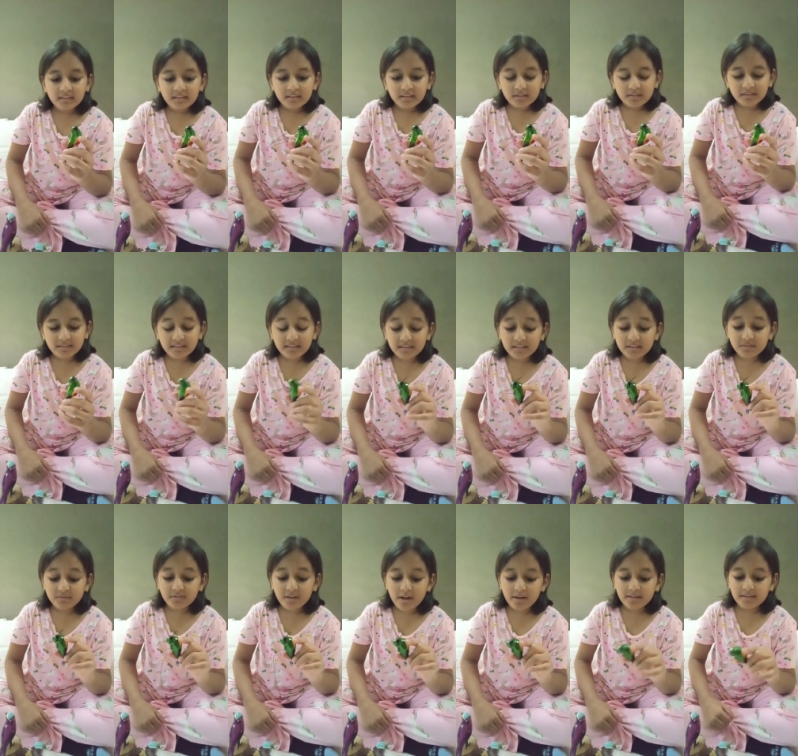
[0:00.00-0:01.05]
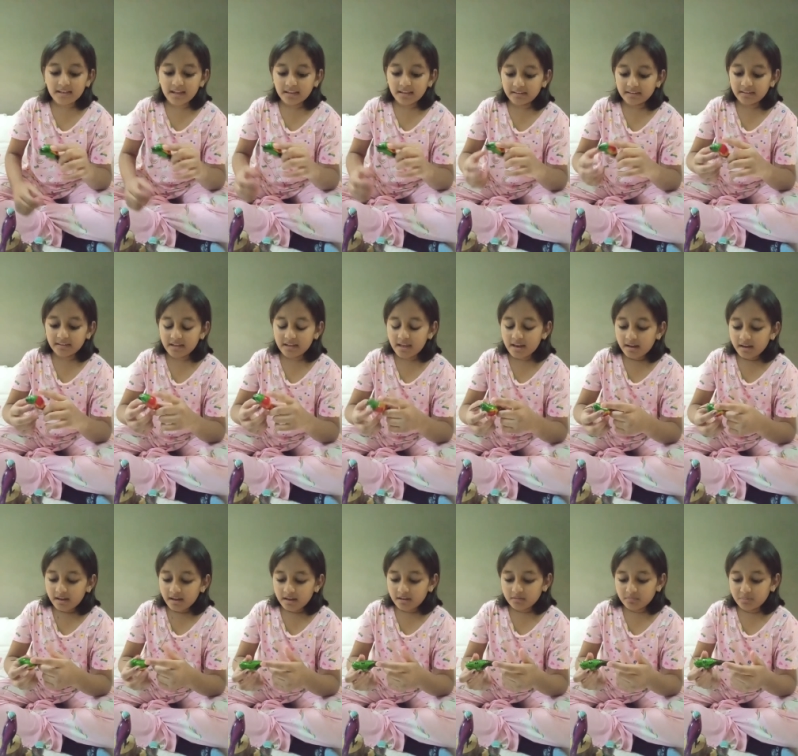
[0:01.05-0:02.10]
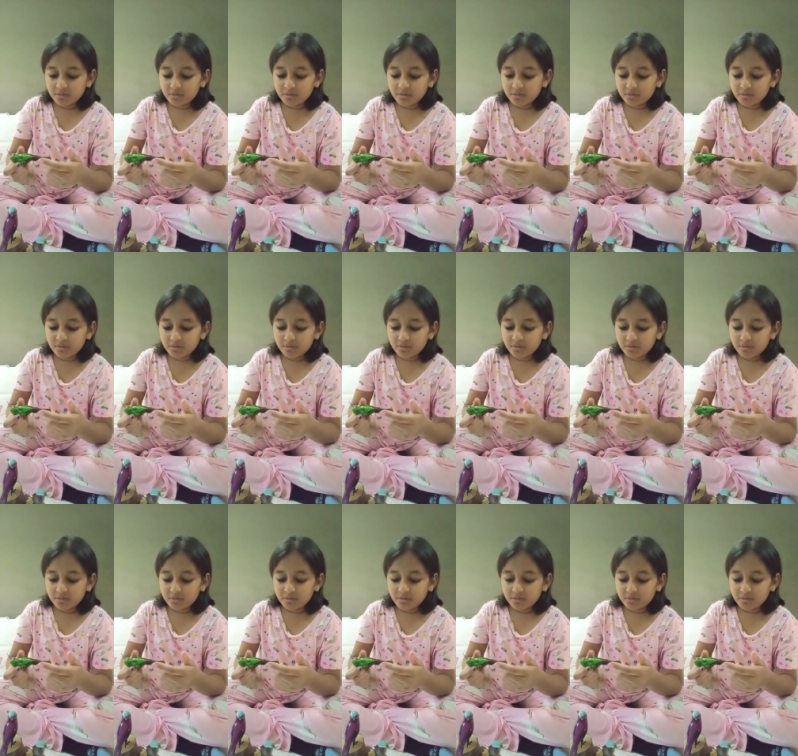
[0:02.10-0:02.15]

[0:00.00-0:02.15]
So this is very delicate and